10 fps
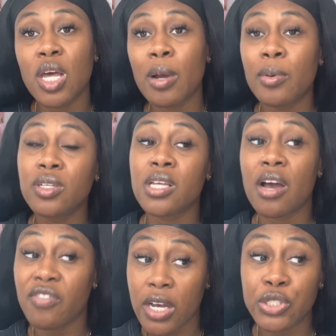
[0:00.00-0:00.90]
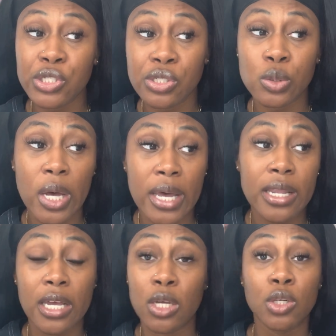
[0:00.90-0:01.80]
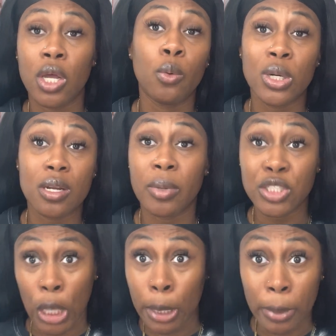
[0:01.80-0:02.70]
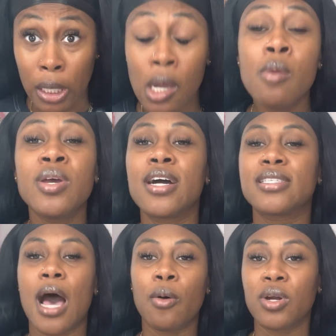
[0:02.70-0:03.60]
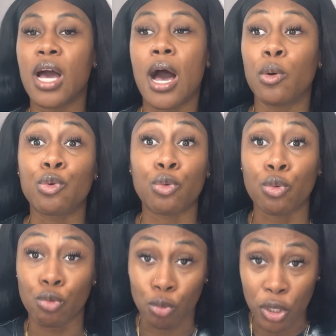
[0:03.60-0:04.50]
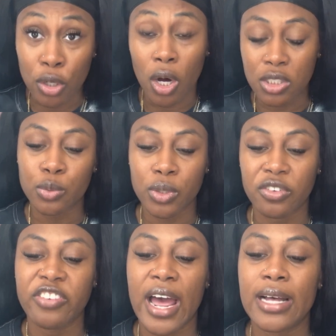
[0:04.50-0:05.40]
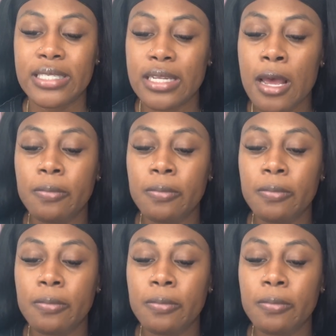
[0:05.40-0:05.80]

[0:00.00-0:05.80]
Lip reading: I feel like she's glad that it wasn't a bitch like me, because I would have got real ugly real fast.